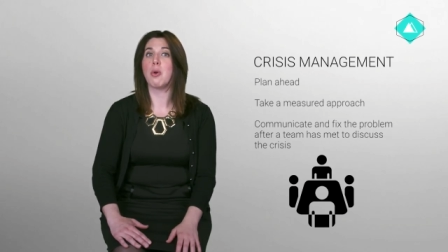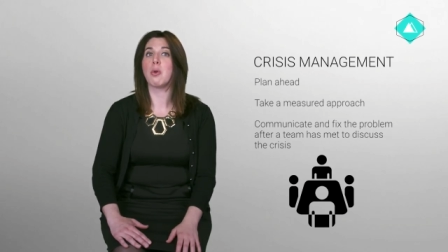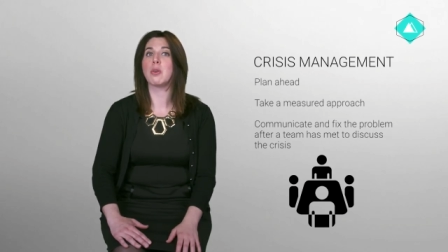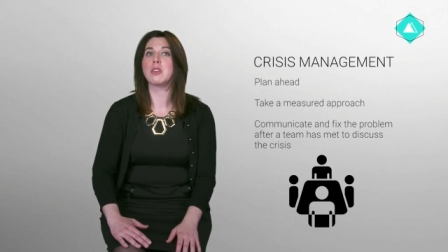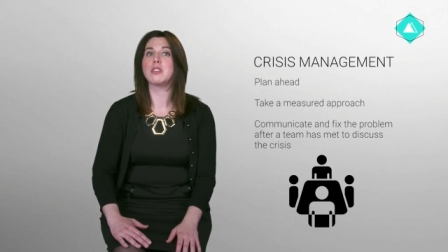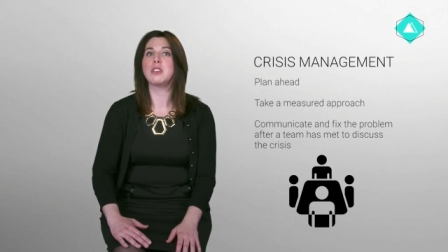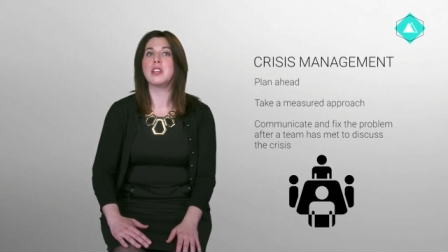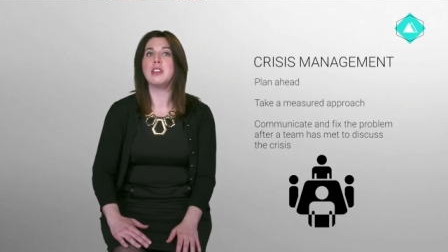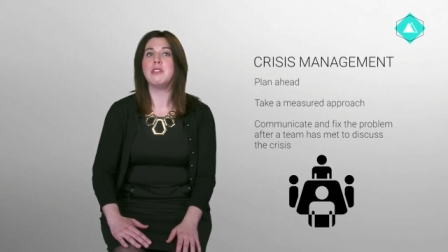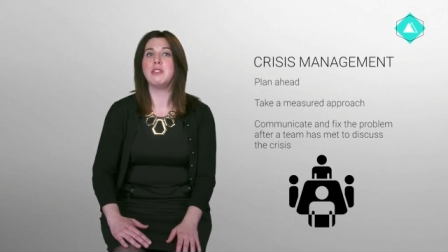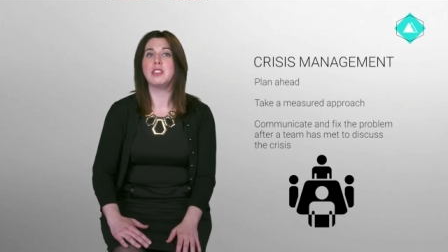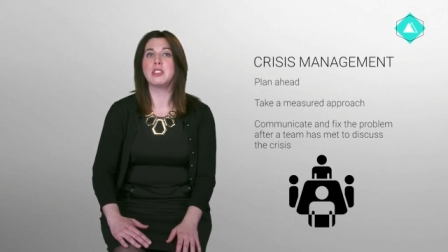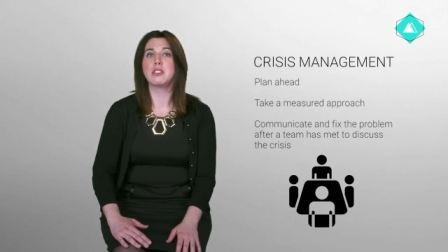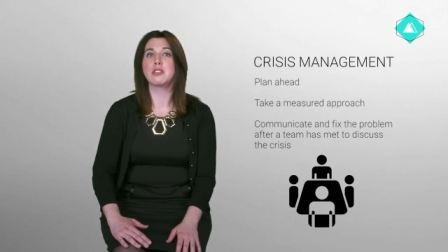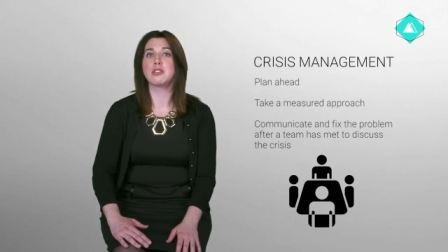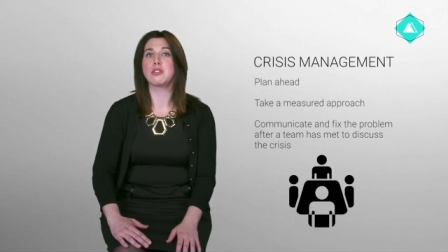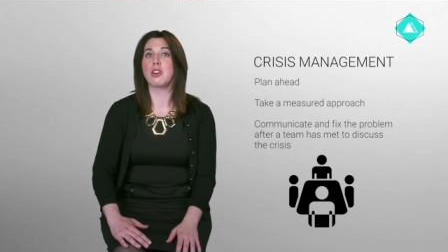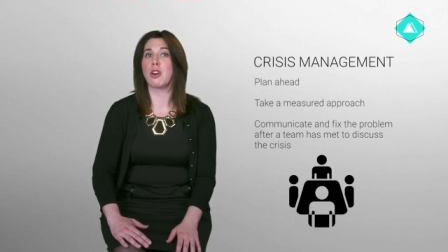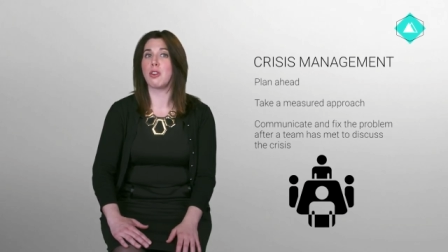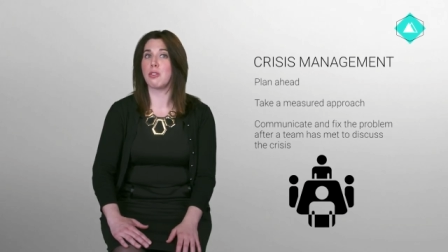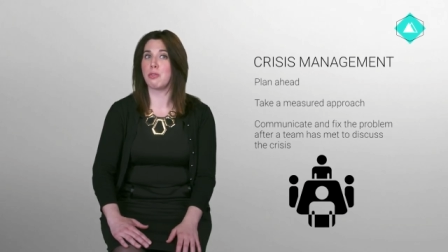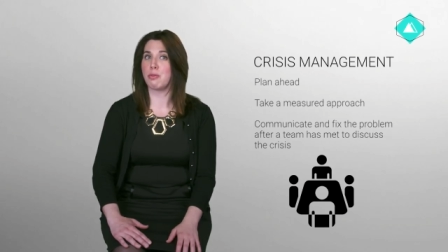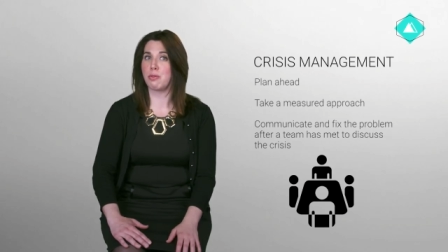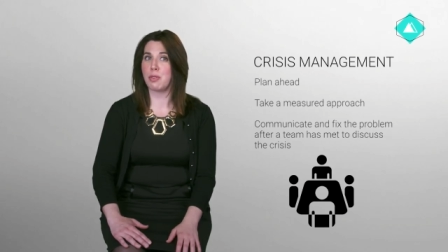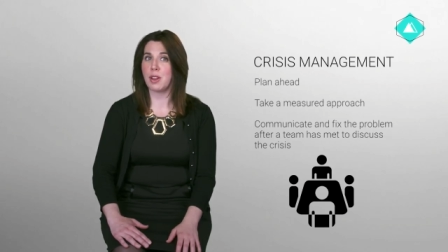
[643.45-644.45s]
or to even
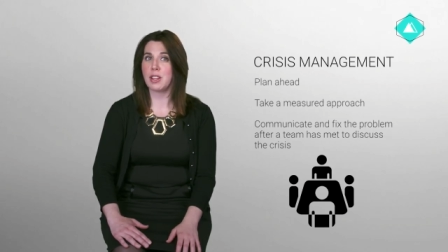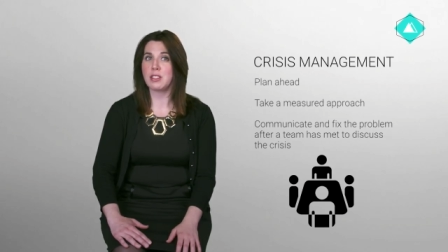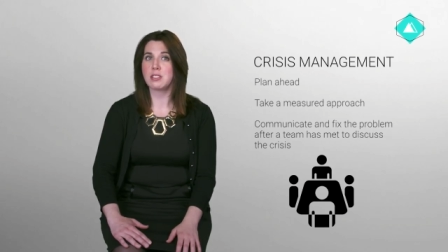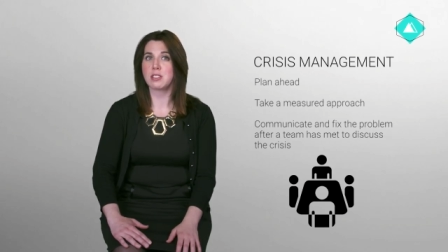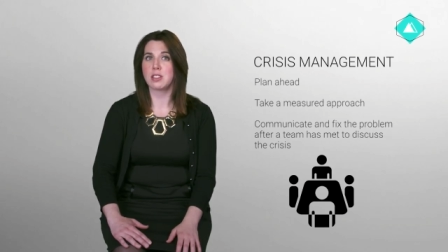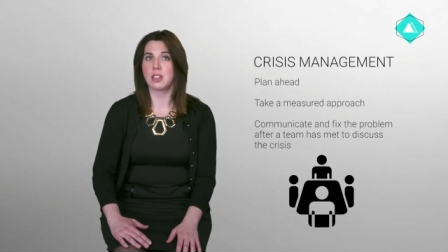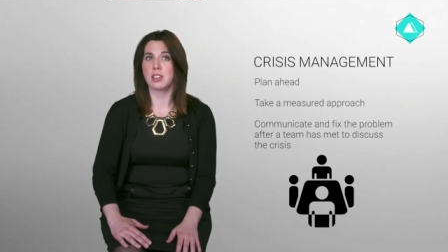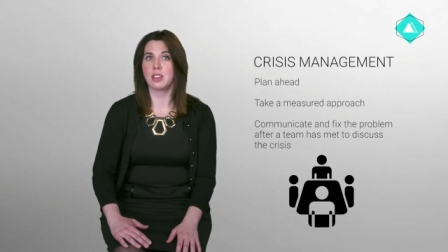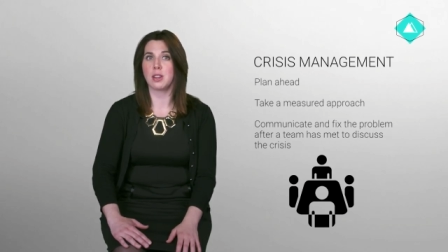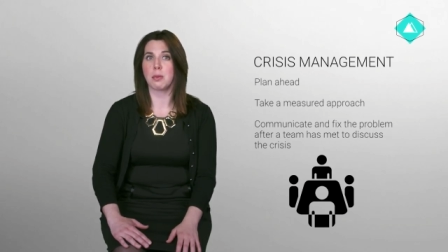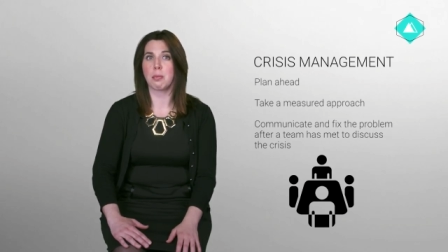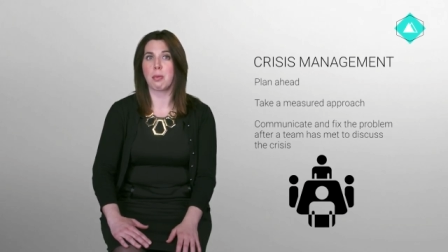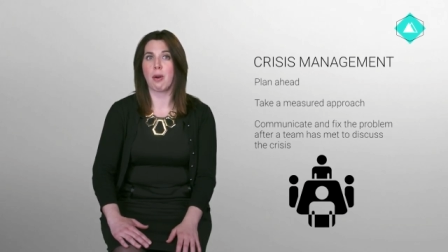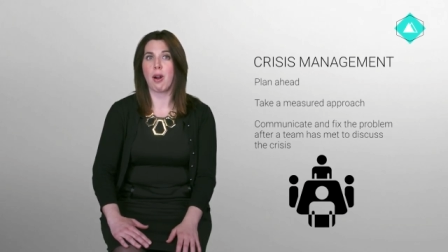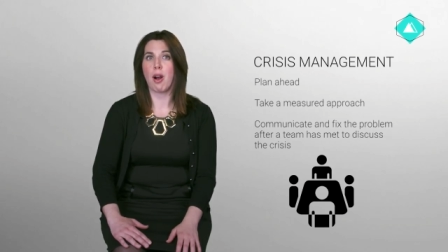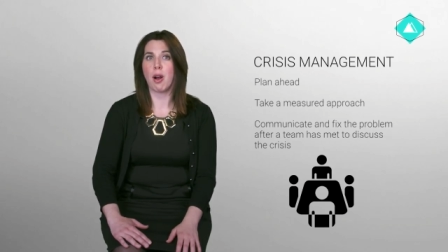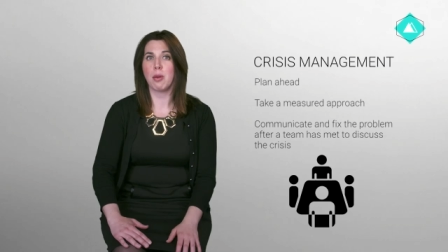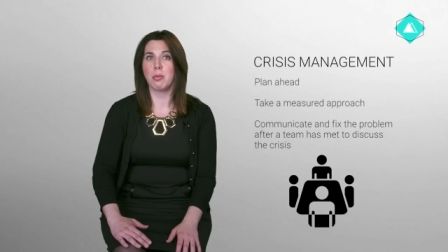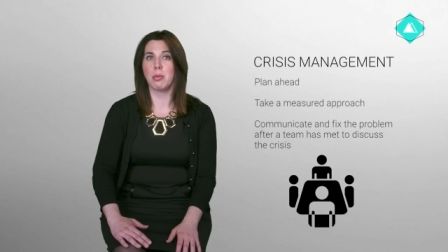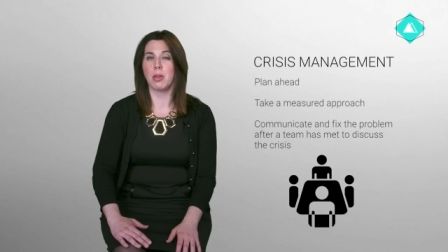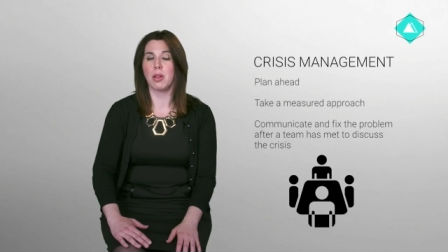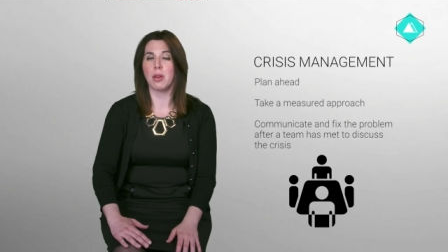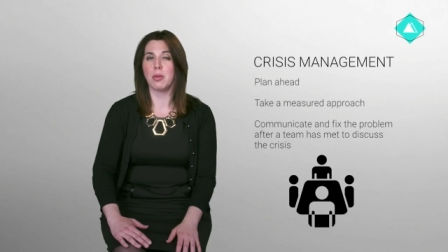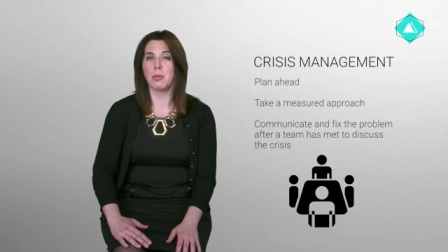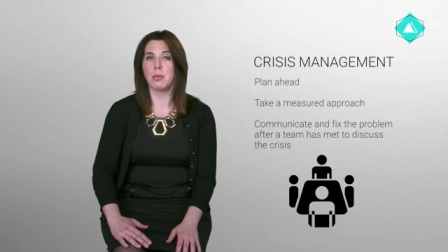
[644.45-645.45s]
start fixing the
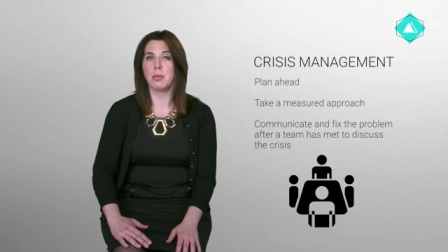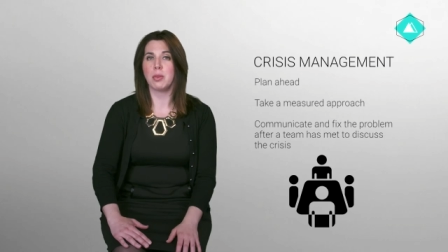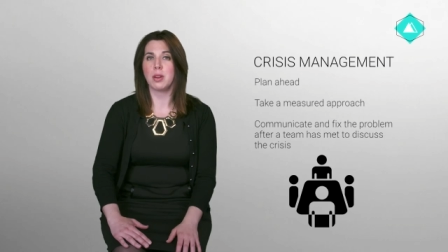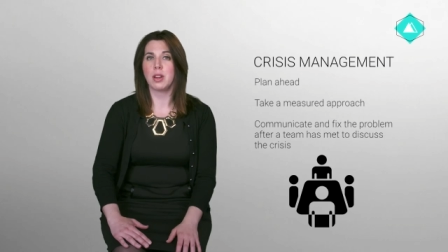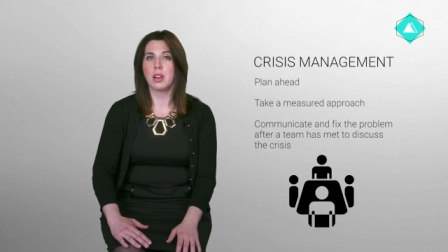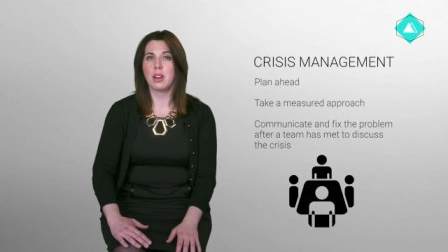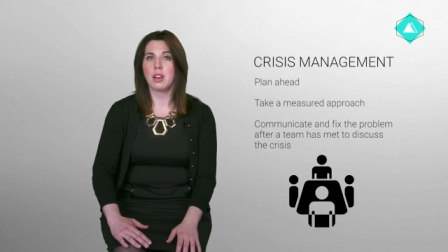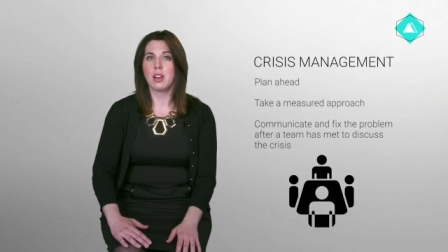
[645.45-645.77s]
problem.